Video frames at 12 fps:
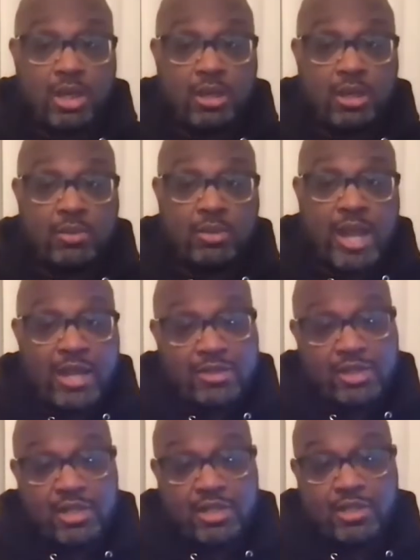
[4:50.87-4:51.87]
Um, it
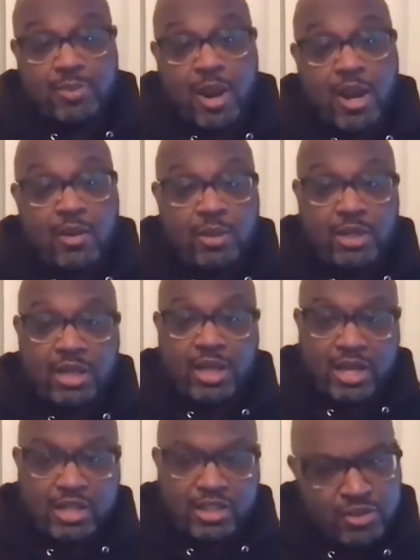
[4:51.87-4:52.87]
actually has inspired me to
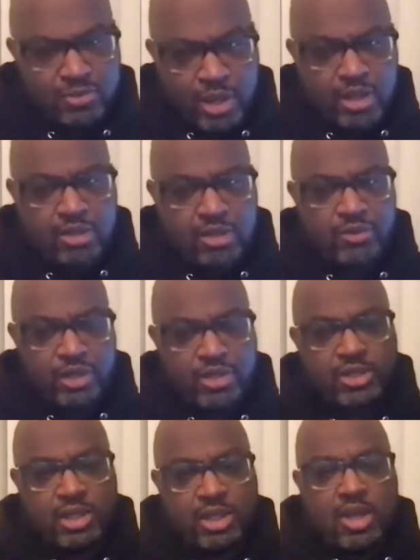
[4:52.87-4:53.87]
kind of shift my
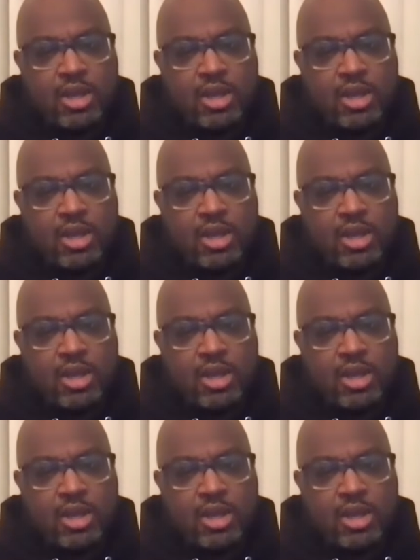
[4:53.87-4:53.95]
careers